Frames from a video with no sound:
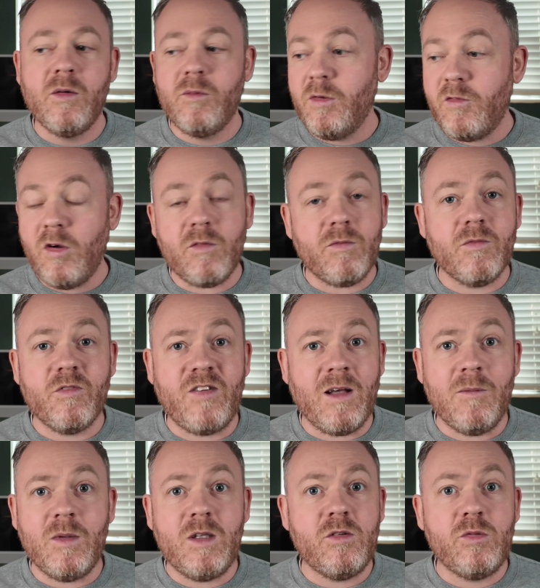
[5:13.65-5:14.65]
We've got
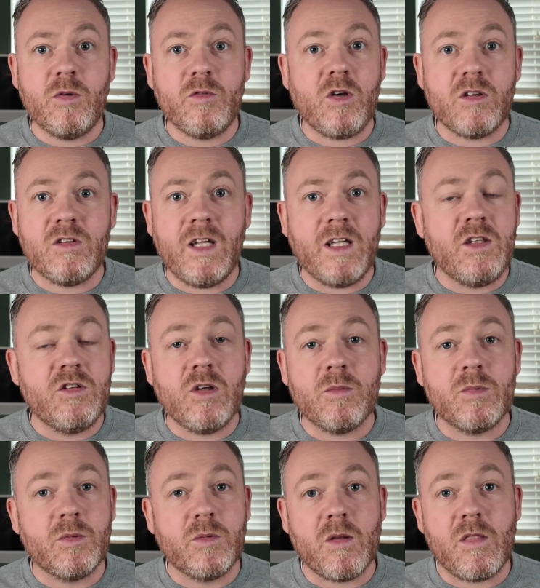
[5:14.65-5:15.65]
families, we've got day
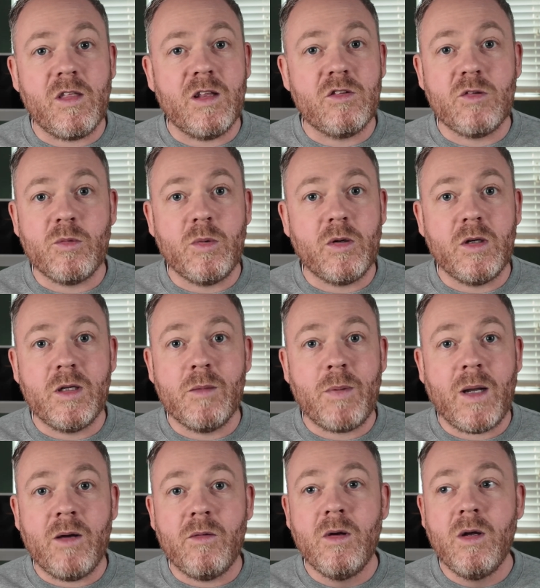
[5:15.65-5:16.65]
jobs, we've got things to worry
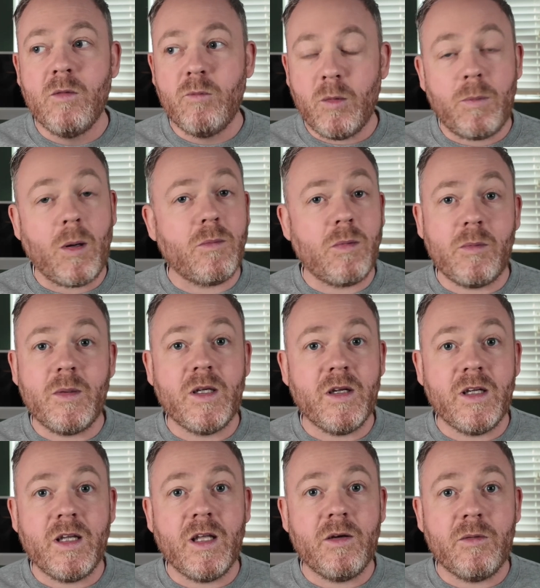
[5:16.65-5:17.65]
about. We're probably
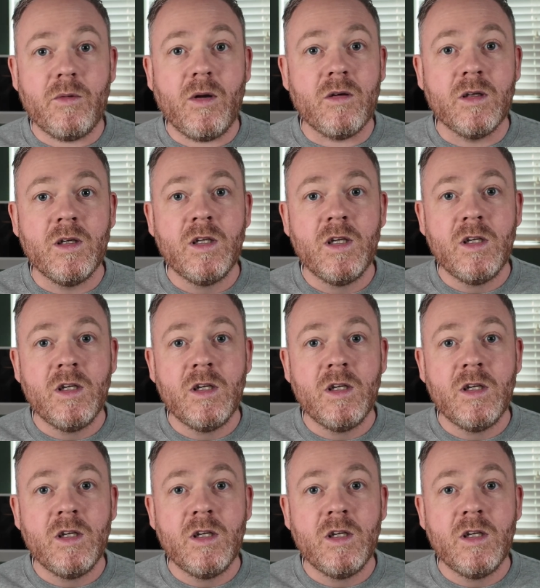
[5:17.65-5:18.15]
going to get it wrong.